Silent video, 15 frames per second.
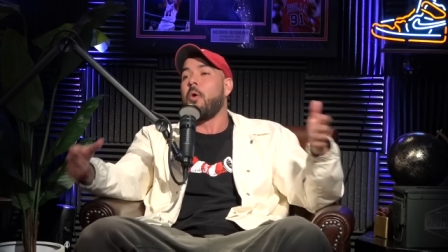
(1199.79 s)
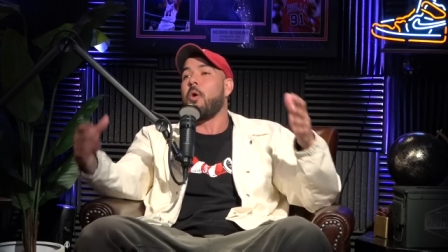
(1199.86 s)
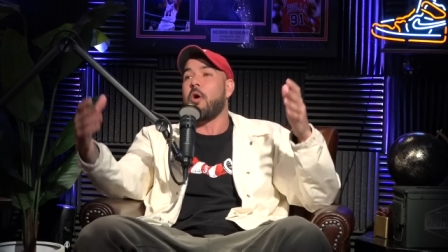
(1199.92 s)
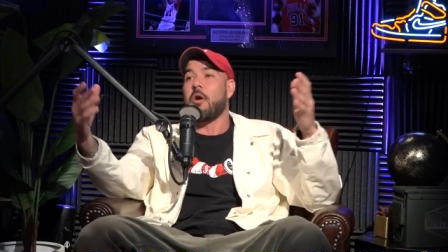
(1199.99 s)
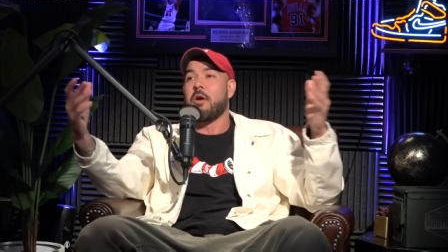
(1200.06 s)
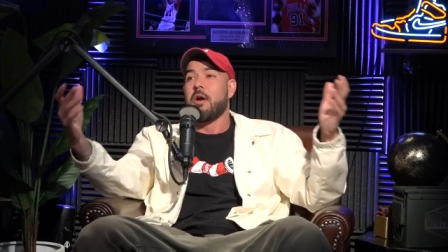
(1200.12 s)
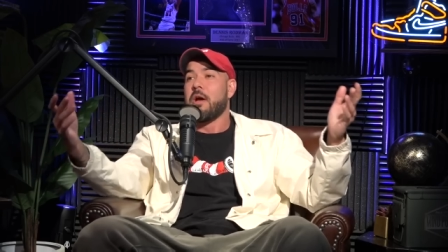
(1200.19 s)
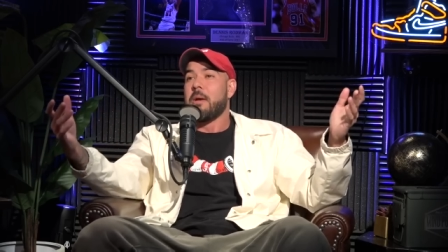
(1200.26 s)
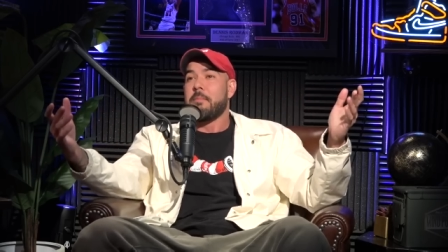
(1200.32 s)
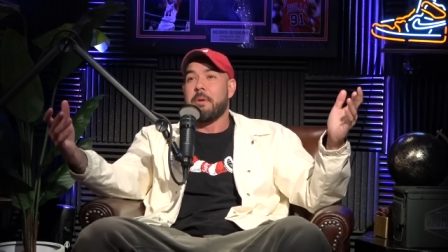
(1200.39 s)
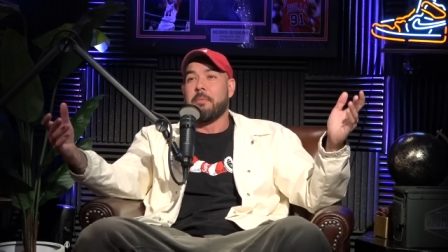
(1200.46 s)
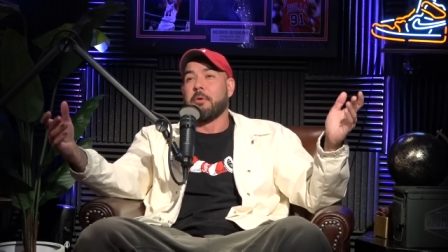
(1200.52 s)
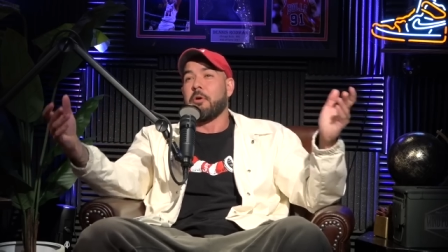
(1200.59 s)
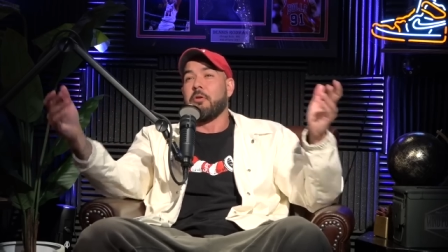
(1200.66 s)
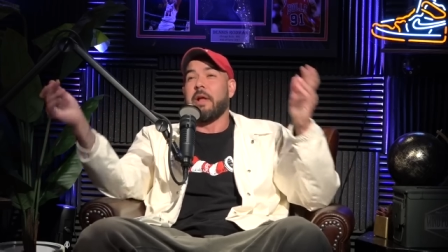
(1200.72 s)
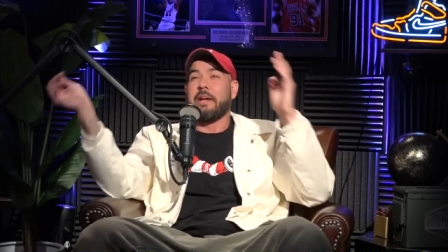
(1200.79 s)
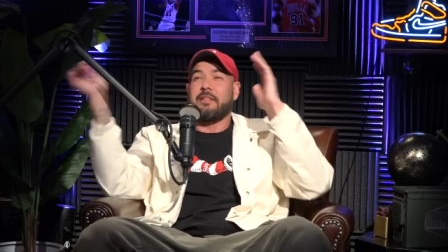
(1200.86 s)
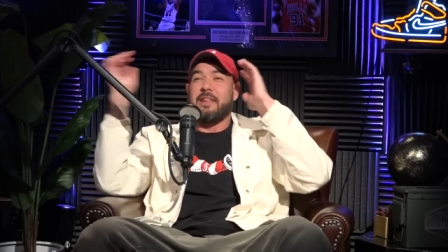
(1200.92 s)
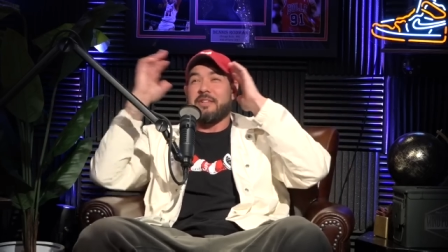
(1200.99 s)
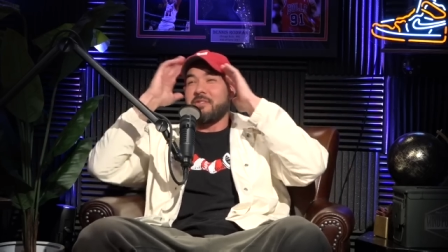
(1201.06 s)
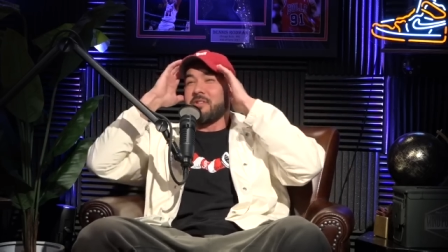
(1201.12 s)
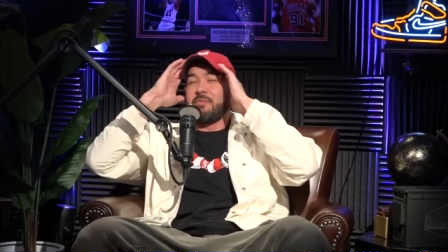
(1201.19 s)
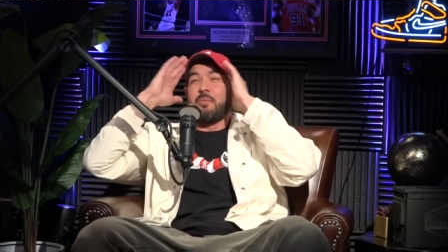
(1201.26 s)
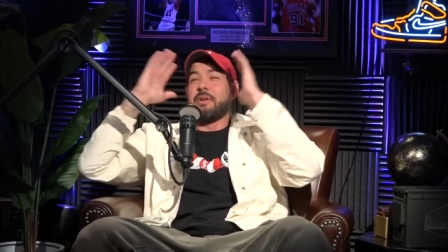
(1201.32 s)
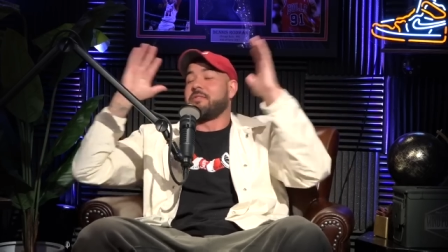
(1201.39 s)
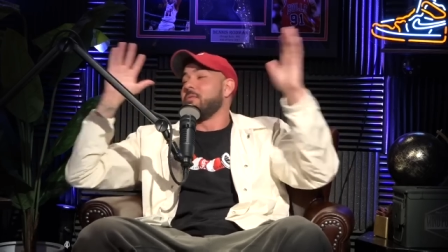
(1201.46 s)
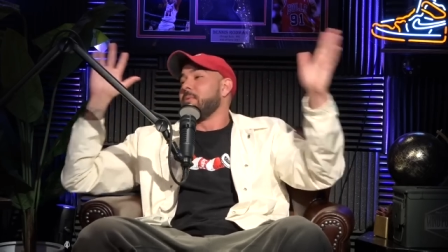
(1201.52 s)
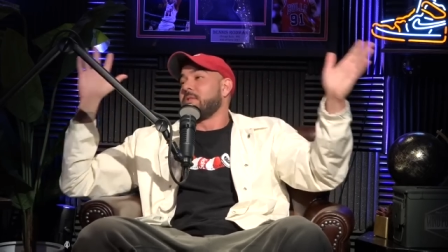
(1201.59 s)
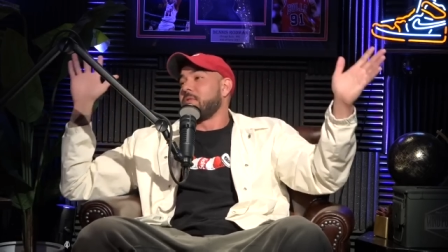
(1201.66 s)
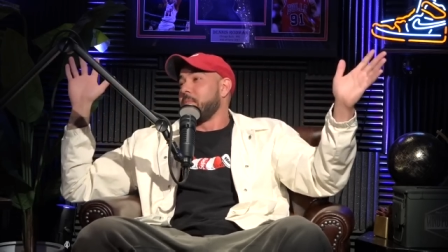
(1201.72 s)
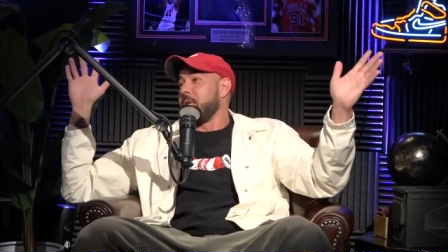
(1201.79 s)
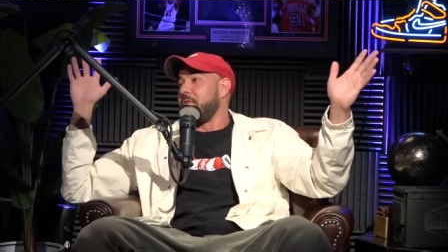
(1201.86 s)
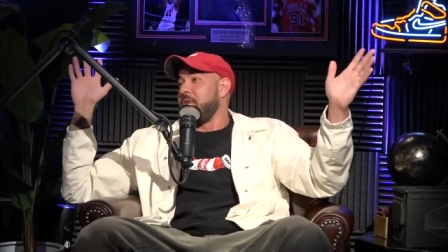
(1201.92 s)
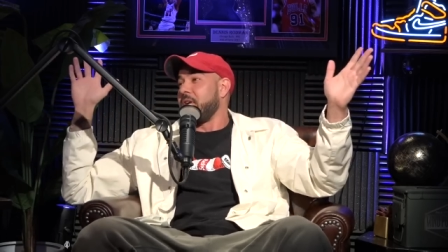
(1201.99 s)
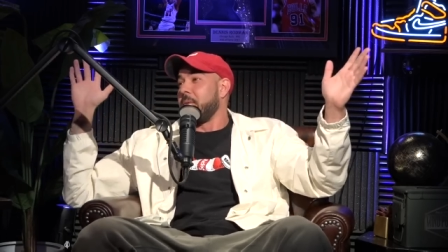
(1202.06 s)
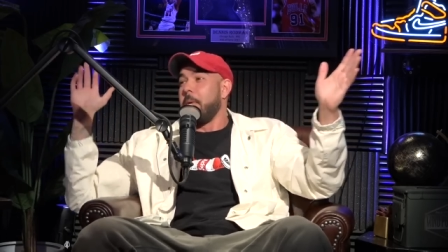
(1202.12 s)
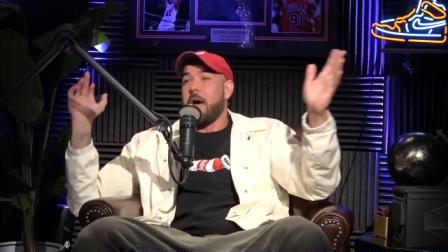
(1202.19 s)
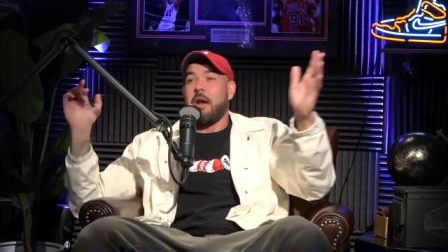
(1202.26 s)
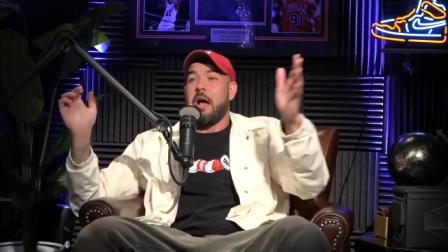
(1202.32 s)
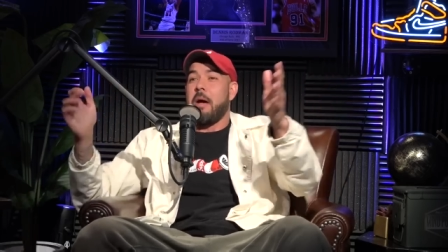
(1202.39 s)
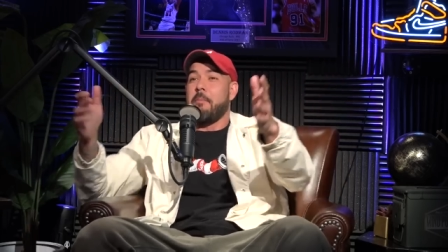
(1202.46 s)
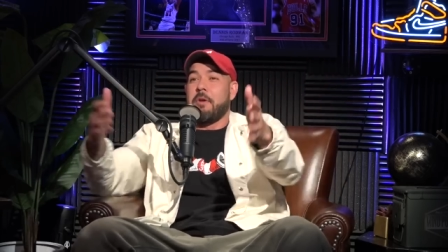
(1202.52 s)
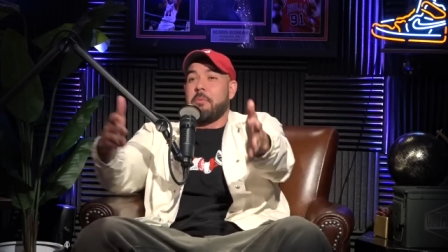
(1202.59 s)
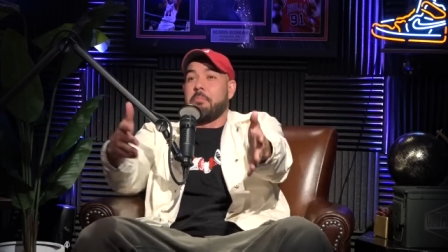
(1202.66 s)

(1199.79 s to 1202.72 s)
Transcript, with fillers: or people go like, that's just way too much for me to think about. I'm gonna